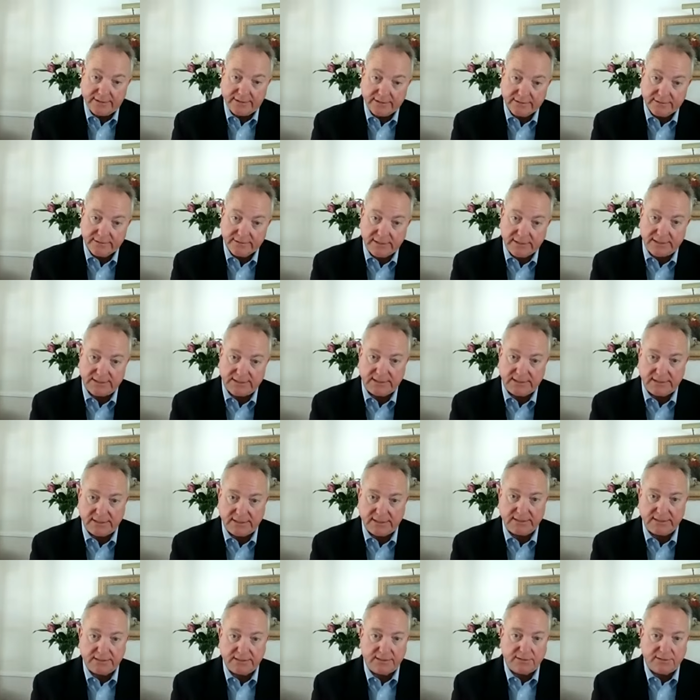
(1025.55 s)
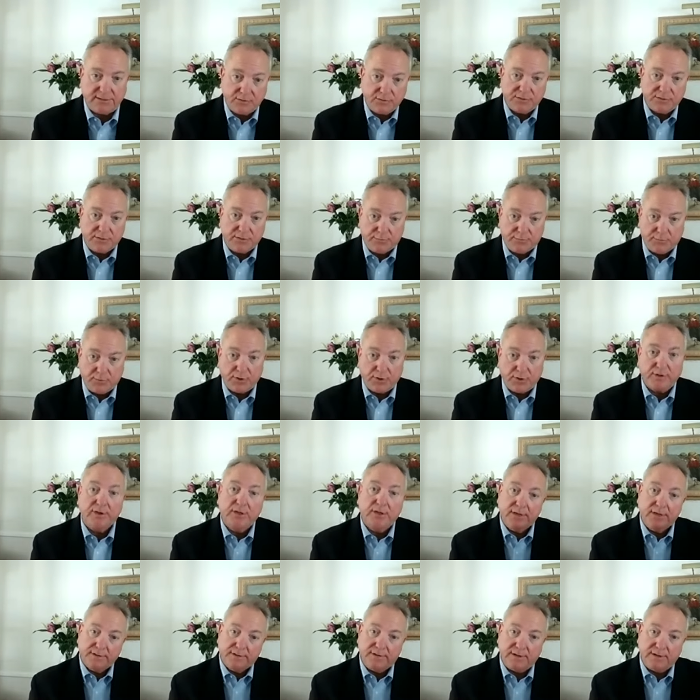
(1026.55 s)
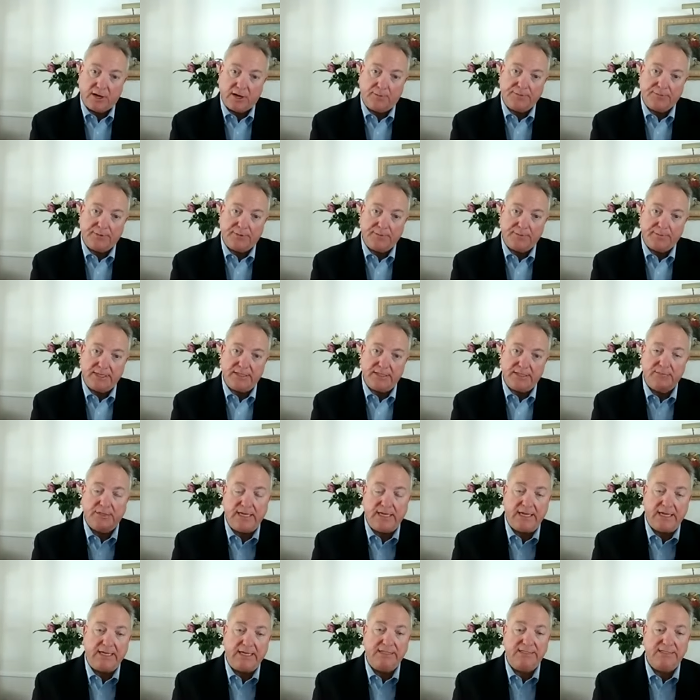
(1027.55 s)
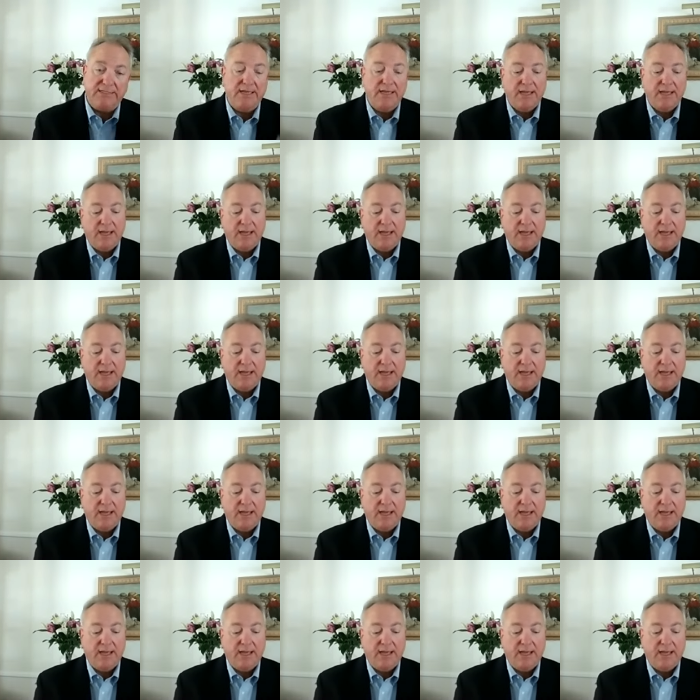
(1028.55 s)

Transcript: Is as it use the book to help them get gigs.